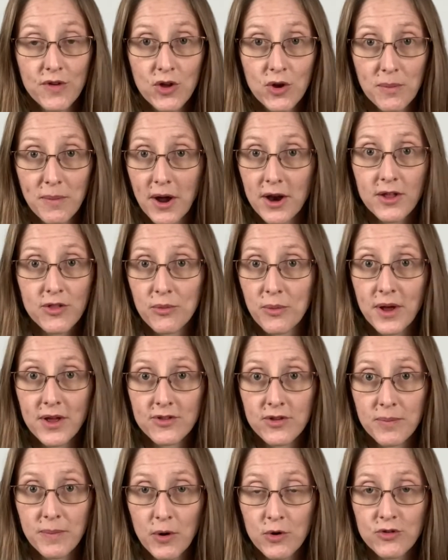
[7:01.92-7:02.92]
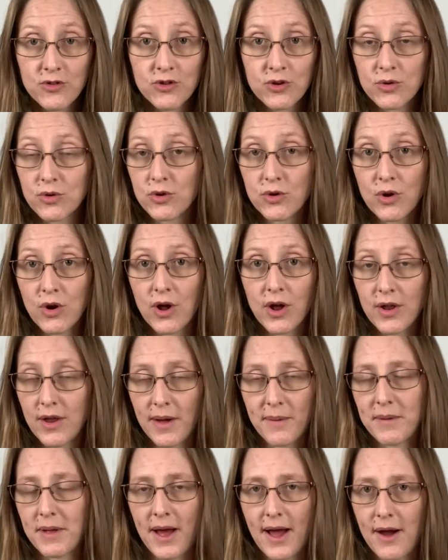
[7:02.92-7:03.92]
your body the way it's supposed to.
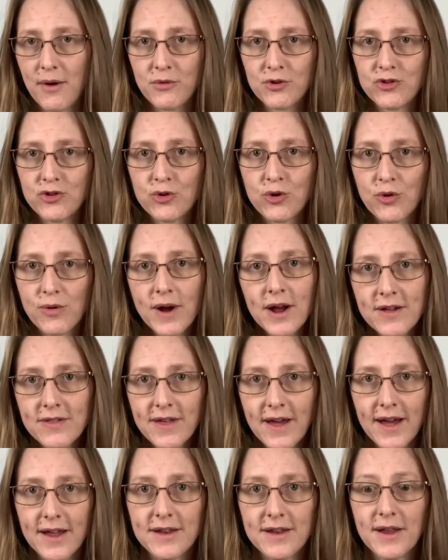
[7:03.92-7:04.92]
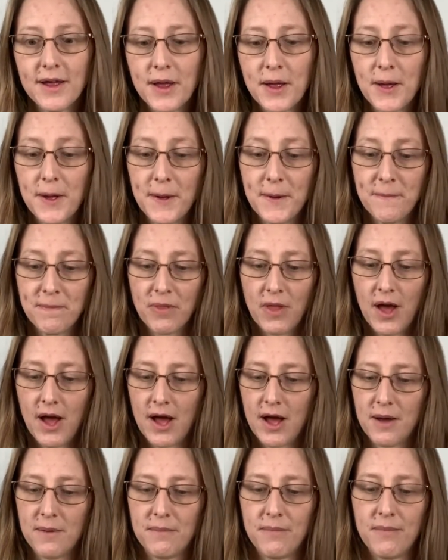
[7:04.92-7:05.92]
How would you correct that?
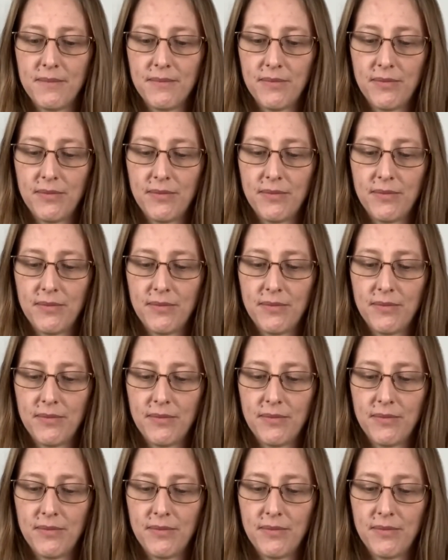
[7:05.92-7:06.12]
And